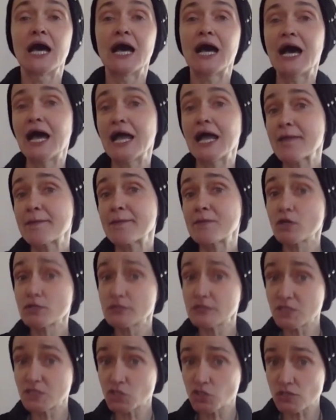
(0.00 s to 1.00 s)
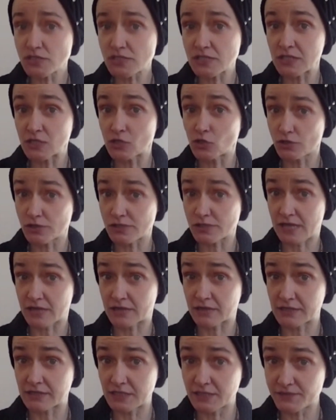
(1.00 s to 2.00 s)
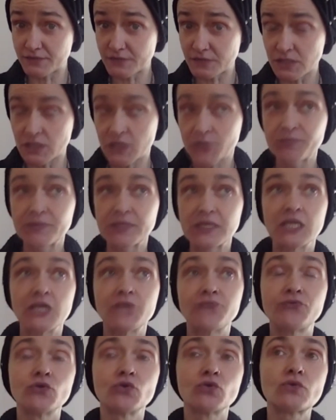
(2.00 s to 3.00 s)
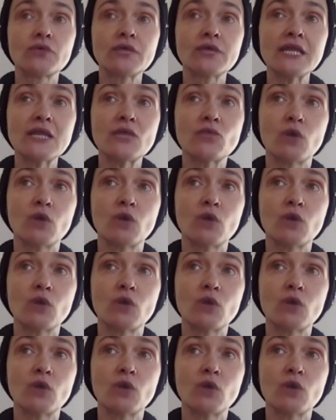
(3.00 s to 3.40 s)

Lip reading: I am not interested in those narratives. If you really